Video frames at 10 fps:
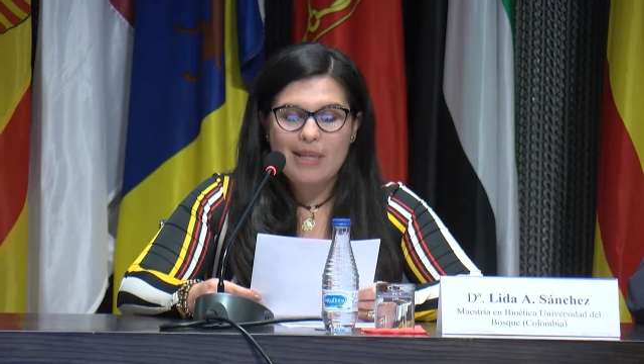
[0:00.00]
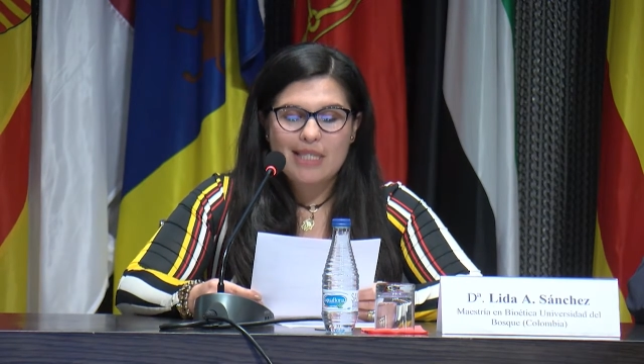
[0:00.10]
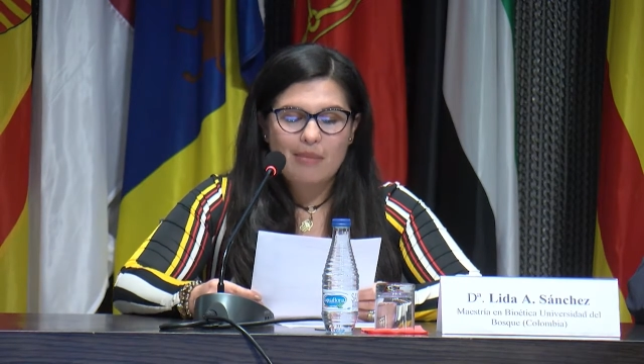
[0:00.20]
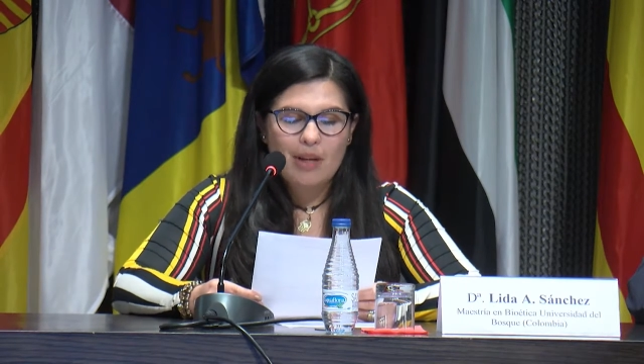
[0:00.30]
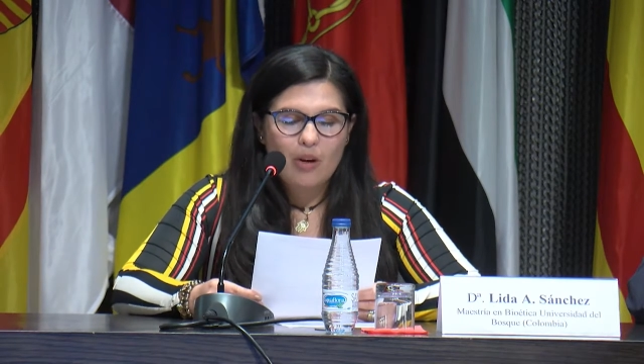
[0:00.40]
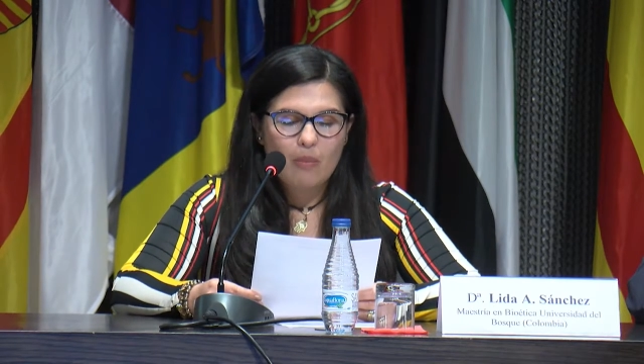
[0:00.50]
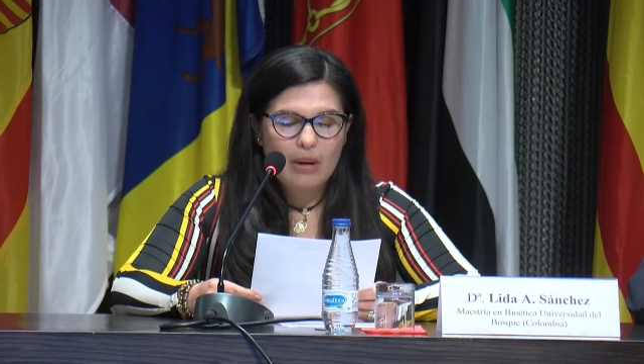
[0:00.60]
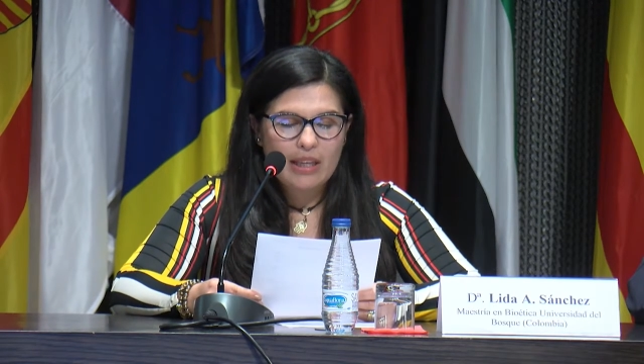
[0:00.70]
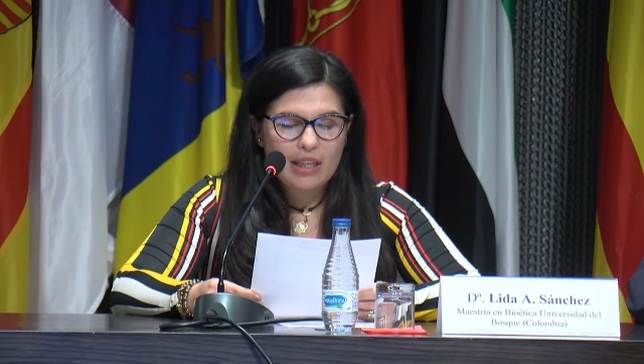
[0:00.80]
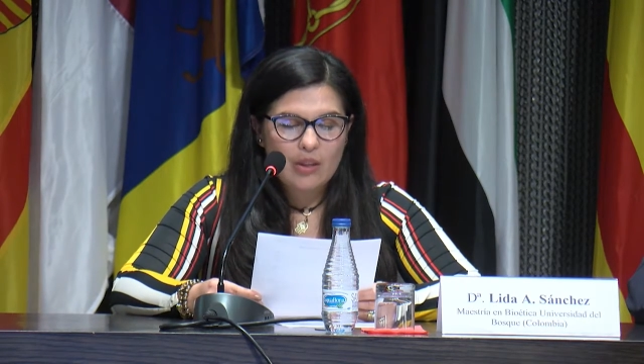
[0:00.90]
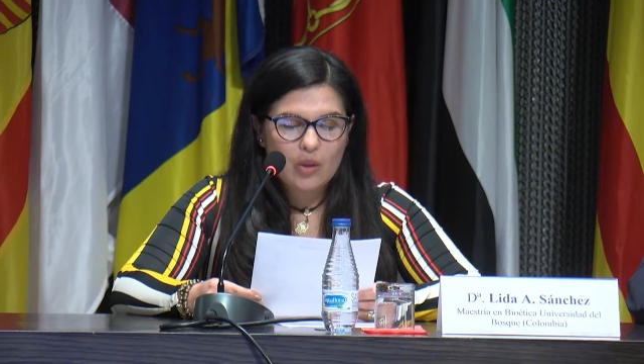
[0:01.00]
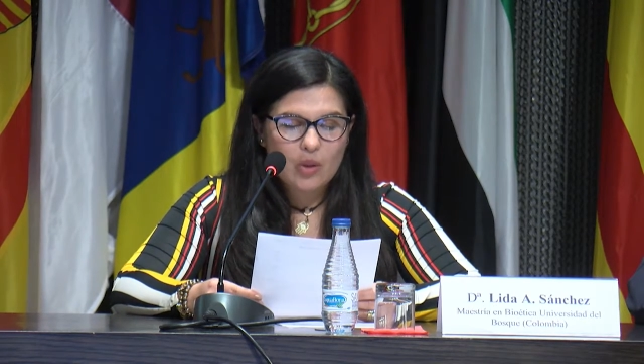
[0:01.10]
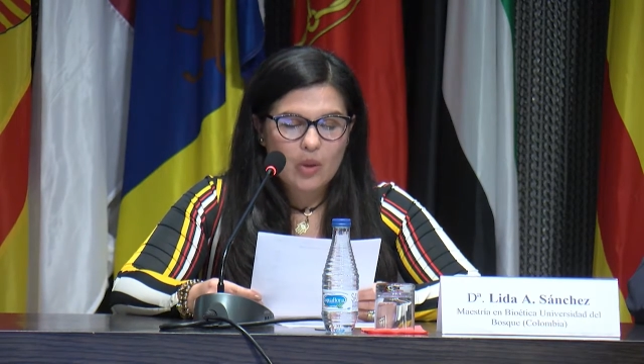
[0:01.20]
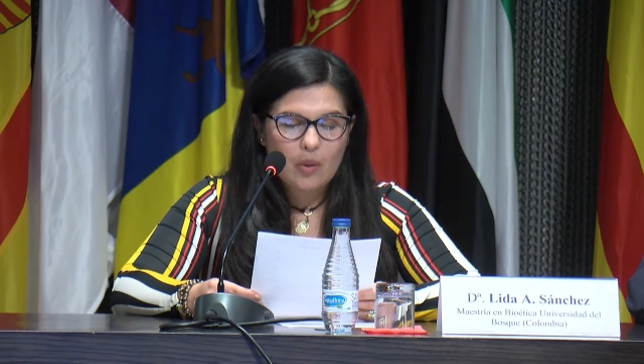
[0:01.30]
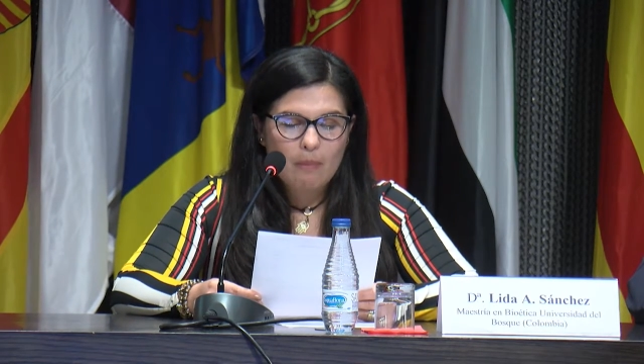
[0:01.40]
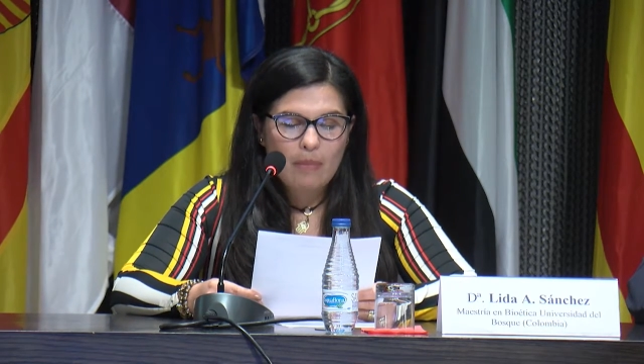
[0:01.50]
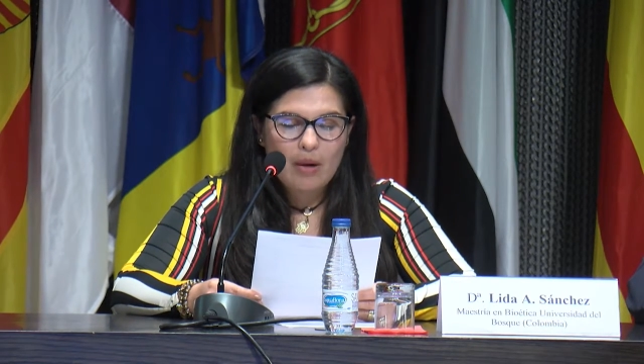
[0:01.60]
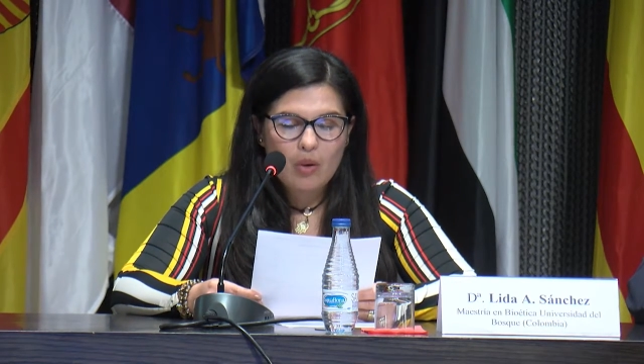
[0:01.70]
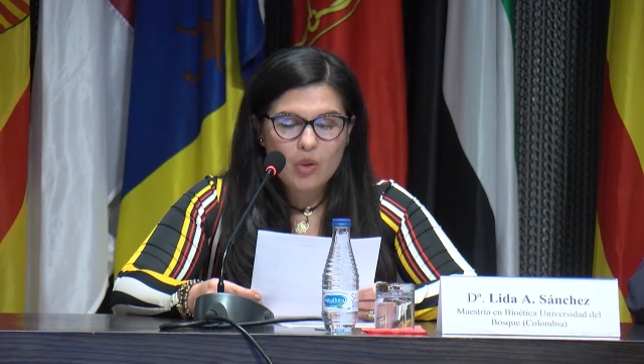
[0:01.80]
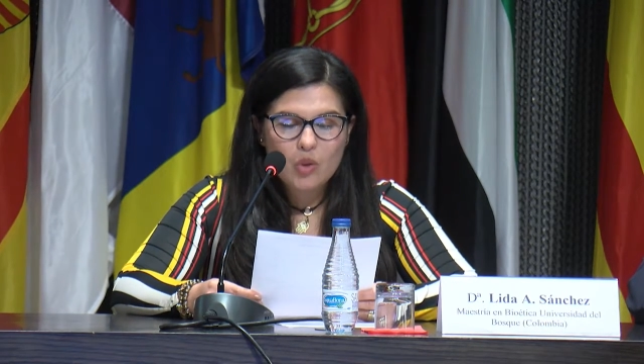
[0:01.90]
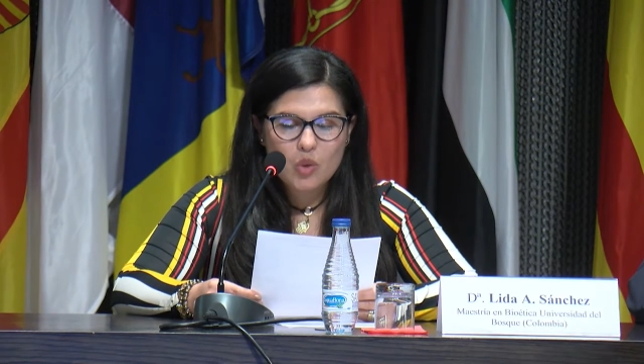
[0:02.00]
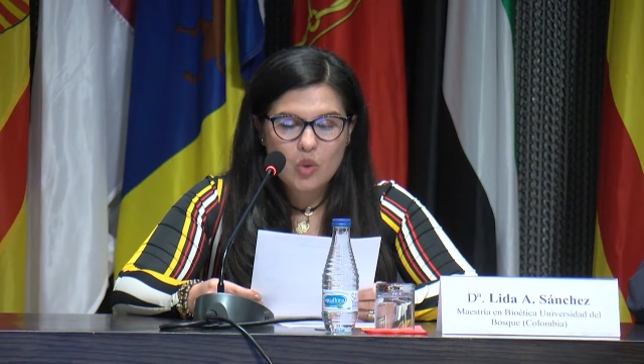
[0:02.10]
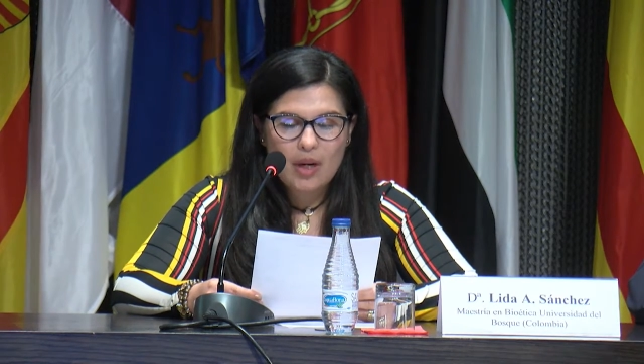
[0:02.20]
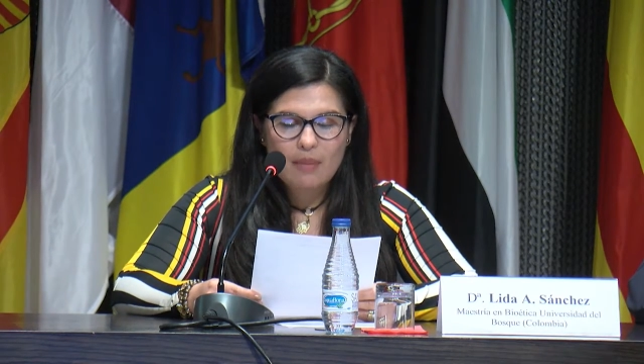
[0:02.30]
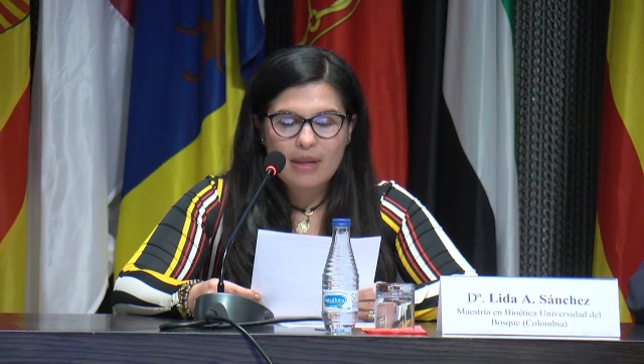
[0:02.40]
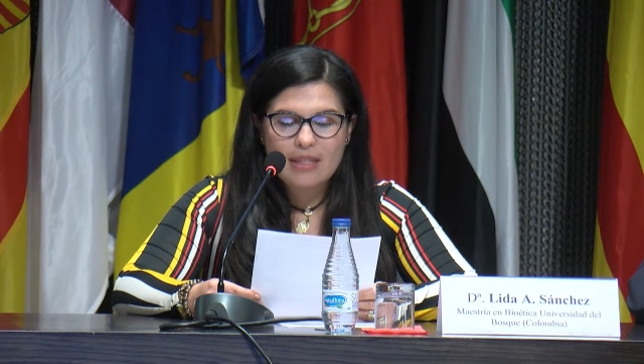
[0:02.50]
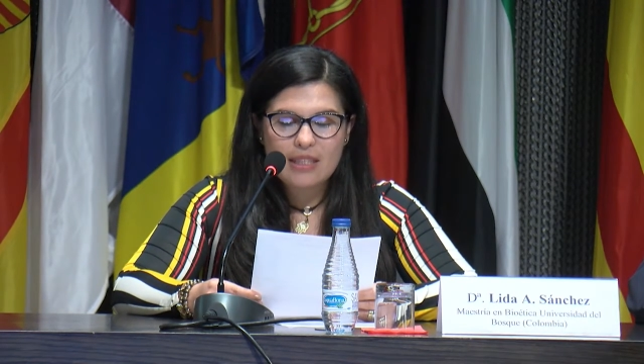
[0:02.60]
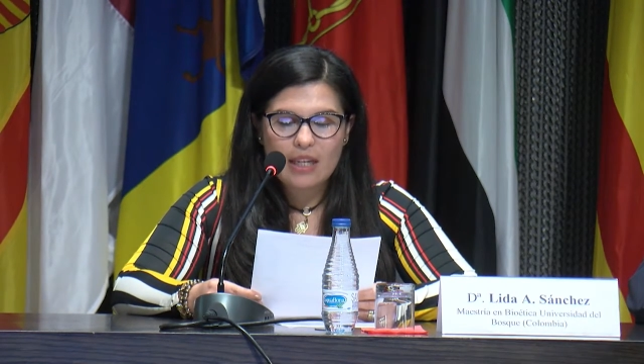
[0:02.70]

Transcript: we will have uh, half uh,